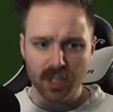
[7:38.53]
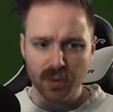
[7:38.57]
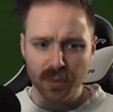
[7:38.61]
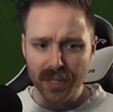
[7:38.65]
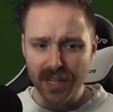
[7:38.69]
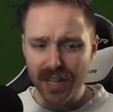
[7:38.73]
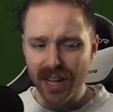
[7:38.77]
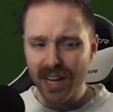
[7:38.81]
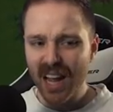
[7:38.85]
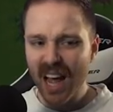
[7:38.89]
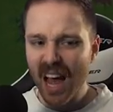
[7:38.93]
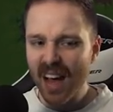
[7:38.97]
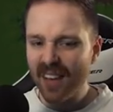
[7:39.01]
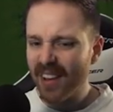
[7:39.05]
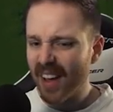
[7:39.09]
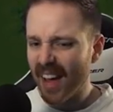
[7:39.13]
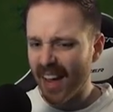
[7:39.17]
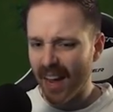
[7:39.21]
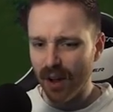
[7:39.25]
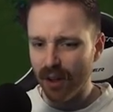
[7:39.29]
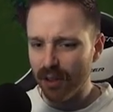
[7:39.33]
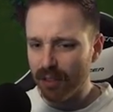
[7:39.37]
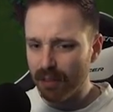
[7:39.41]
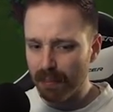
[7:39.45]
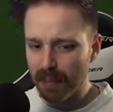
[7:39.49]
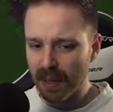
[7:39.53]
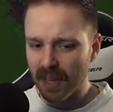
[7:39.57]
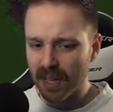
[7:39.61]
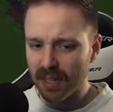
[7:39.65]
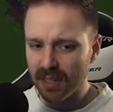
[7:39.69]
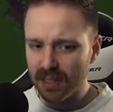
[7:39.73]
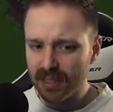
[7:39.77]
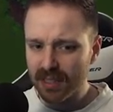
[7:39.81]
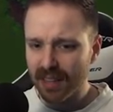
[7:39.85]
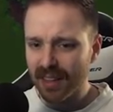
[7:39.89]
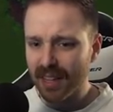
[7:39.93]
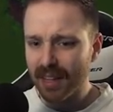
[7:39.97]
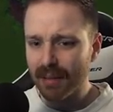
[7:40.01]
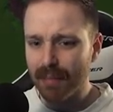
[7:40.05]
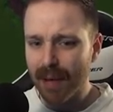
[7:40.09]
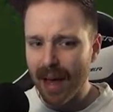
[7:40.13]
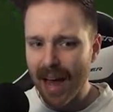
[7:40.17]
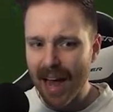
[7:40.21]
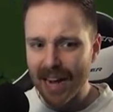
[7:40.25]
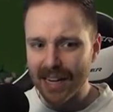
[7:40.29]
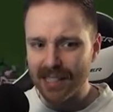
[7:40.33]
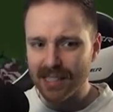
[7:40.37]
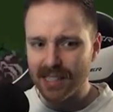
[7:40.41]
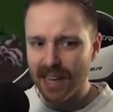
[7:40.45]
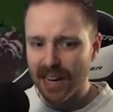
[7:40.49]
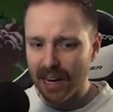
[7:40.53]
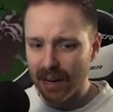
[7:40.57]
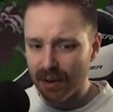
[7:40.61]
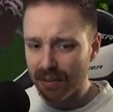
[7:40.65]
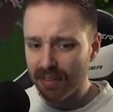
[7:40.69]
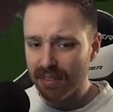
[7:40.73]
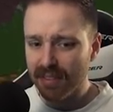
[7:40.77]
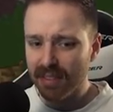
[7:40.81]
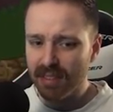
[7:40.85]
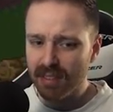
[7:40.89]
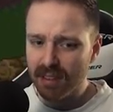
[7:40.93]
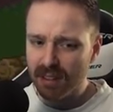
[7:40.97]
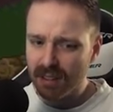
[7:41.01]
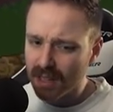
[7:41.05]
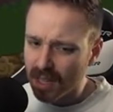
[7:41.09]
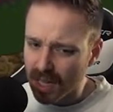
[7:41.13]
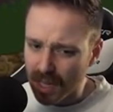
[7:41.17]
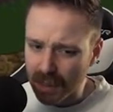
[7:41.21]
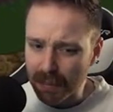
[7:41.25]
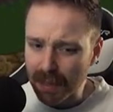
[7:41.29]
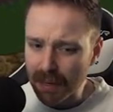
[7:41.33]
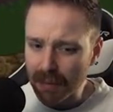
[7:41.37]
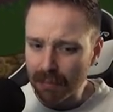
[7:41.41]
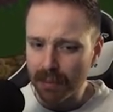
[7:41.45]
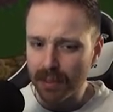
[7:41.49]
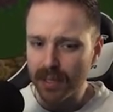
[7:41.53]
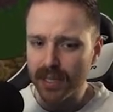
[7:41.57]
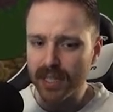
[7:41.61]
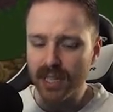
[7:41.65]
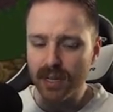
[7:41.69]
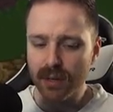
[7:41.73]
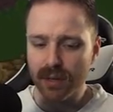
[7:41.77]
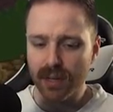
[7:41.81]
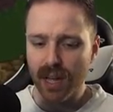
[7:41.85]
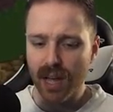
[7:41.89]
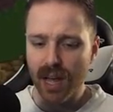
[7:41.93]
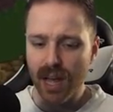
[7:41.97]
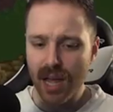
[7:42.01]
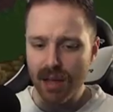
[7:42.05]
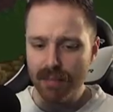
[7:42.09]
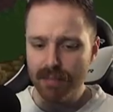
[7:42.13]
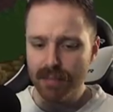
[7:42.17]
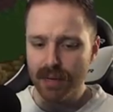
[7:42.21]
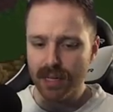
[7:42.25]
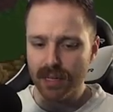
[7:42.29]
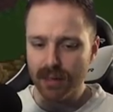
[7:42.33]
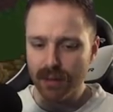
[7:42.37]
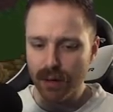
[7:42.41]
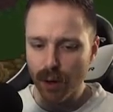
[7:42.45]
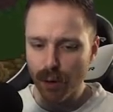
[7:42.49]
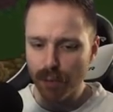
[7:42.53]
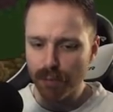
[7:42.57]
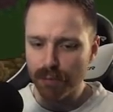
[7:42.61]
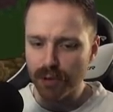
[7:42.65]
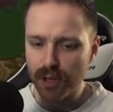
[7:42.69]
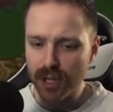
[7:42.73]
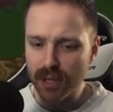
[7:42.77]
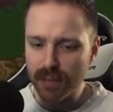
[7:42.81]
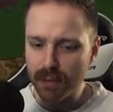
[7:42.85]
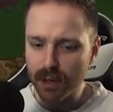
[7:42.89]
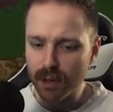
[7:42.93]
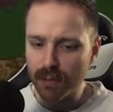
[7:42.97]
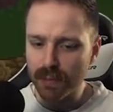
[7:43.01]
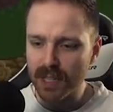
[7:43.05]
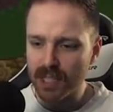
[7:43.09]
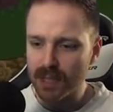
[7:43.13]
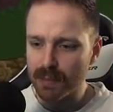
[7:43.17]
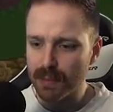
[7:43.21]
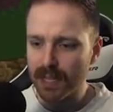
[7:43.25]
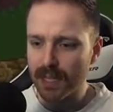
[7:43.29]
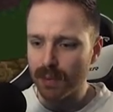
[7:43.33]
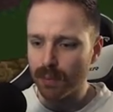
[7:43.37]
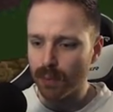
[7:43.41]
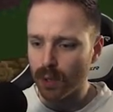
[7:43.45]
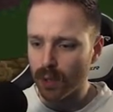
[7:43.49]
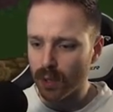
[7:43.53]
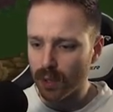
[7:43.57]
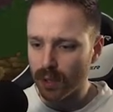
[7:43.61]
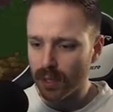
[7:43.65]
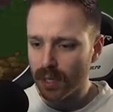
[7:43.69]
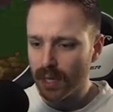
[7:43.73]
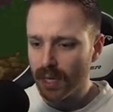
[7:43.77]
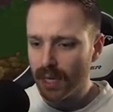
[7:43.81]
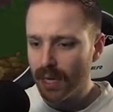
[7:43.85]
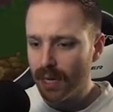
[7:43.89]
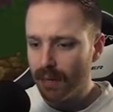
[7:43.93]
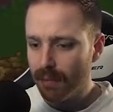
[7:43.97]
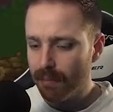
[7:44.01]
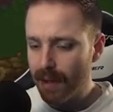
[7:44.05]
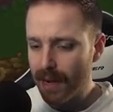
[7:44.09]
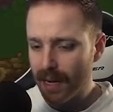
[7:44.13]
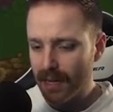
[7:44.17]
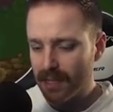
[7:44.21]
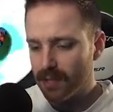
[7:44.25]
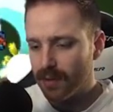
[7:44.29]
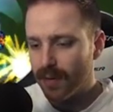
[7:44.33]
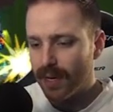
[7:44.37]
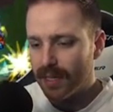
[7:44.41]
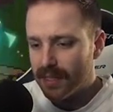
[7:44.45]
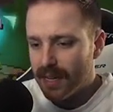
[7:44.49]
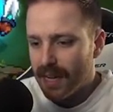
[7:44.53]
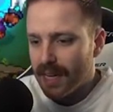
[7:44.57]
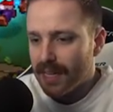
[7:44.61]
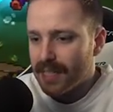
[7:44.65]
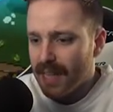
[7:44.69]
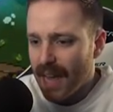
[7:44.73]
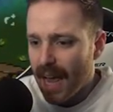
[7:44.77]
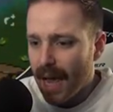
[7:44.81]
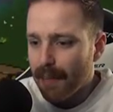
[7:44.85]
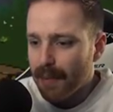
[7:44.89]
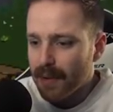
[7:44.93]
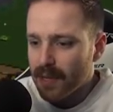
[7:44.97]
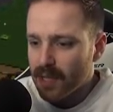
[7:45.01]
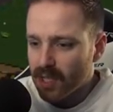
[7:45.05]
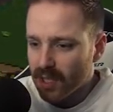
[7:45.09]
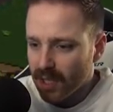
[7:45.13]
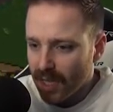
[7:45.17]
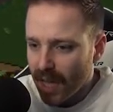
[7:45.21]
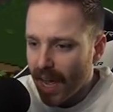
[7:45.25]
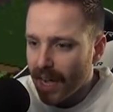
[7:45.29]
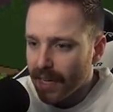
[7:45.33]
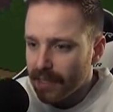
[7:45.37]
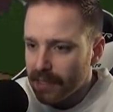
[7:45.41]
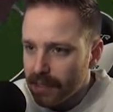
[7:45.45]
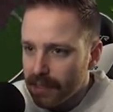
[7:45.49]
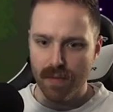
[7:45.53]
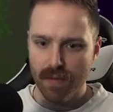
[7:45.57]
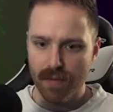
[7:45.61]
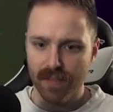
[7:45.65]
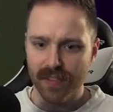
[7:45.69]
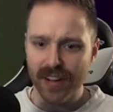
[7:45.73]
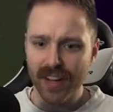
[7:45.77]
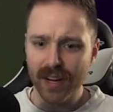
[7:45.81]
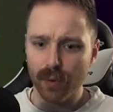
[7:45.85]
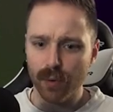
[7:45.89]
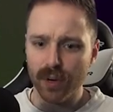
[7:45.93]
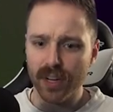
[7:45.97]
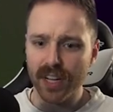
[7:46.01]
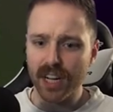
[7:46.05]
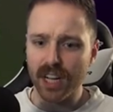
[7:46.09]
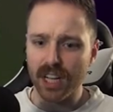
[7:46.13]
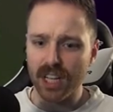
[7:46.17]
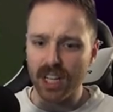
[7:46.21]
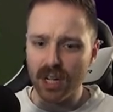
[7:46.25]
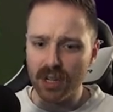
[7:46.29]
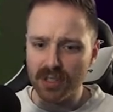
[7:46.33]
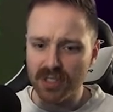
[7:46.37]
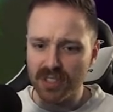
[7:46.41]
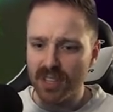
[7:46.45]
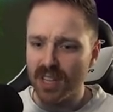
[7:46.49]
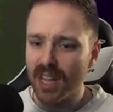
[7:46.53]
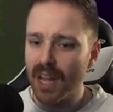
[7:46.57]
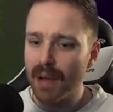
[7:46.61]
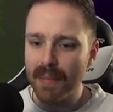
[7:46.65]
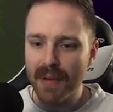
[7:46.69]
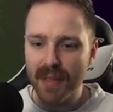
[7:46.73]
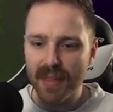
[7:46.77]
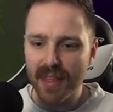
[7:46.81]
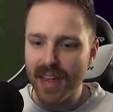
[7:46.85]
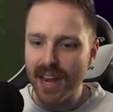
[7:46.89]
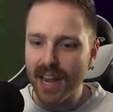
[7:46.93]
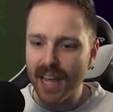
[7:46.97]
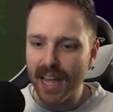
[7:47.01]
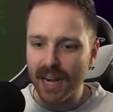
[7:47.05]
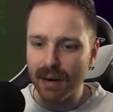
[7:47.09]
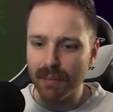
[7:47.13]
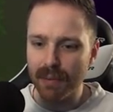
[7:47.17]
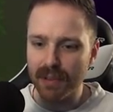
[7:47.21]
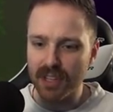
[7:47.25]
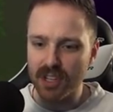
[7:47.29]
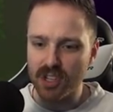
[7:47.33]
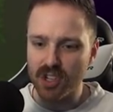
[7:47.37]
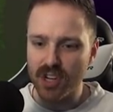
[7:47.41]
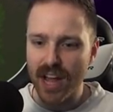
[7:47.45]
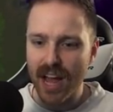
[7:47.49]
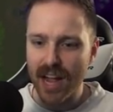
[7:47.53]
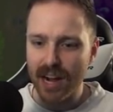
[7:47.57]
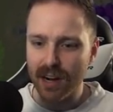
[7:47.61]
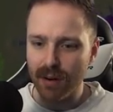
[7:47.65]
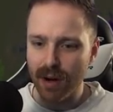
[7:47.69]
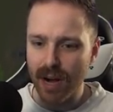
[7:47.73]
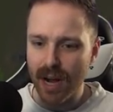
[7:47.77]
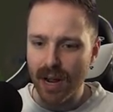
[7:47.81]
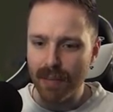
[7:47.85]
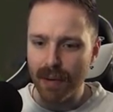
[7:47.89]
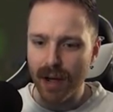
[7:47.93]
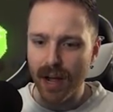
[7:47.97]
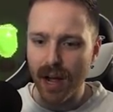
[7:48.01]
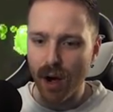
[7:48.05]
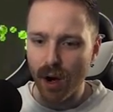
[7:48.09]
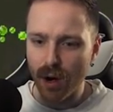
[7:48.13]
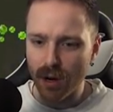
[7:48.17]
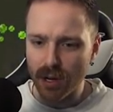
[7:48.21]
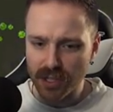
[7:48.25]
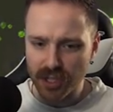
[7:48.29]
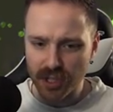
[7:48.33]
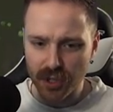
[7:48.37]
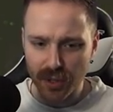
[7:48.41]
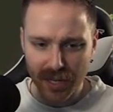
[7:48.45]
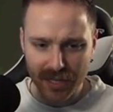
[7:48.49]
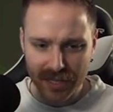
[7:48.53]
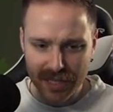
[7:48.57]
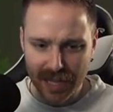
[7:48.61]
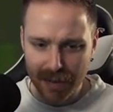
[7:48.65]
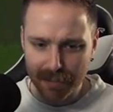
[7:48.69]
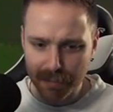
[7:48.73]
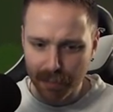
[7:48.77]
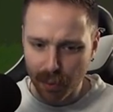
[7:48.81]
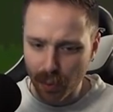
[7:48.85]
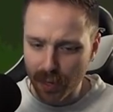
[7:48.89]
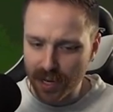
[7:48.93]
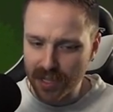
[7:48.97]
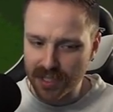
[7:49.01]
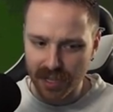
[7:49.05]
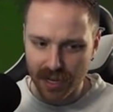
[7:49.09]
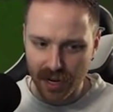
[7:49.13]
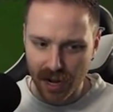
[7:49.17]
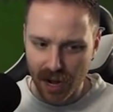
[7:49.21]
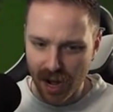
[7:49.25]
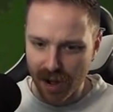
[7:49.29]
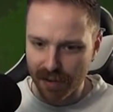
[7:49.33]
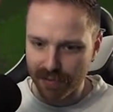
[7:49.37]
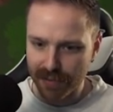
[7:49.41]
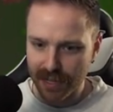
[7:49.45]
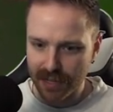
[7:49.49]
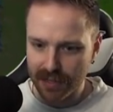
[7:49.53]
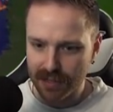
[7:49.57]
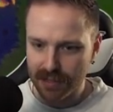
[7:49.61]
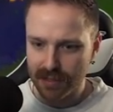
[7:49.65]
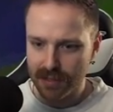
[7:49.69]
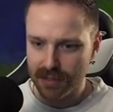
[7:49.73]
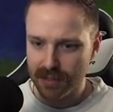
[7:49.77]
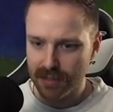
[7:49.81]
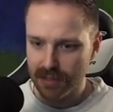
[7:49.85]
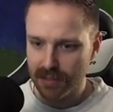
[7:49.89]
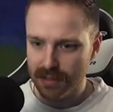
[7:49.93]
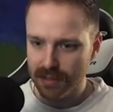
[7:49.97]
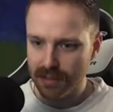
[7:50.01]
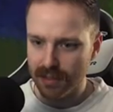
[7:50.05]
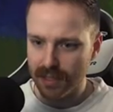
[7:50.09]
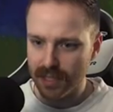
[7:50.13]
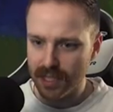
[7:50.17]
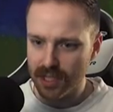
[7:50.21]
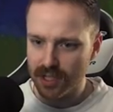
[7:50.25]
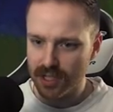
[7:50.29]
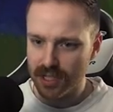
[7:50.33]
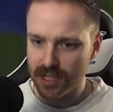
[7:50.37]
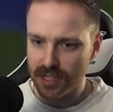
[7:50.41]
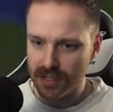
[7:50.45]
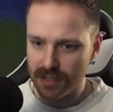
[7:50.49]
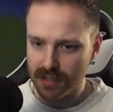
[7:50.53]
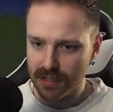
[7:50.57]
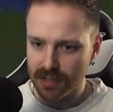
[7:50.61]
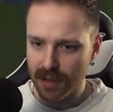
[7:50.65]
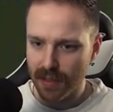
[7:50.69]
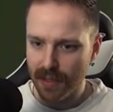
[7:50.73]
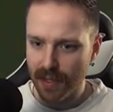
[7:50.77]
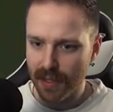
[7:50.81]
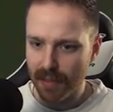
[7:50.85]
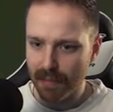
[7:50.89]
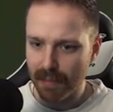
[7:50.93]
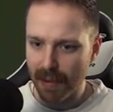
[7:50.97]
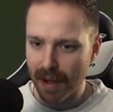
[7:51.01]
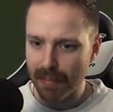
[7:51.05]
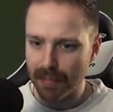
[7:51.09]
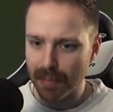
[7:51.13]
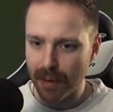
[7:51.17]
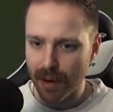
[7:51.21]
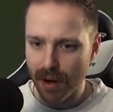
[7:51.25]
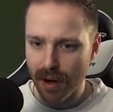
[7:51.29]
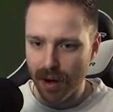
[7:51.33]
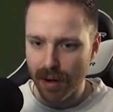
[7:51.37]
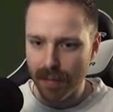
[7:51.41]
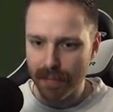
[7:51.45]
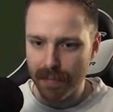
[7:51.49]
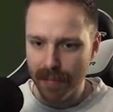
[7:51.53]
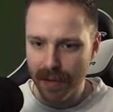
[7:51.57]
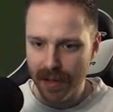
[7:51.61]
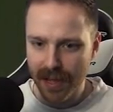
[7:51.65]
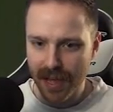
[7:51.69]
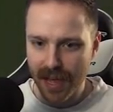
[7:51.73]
we kind of have a health build, I think max health could have been pretty okay, but hopefully movement speed will make it so I take damage less. If I get really close to them and then hit them with the chakram, I also get that poison off. That's delicious. And then my bomb.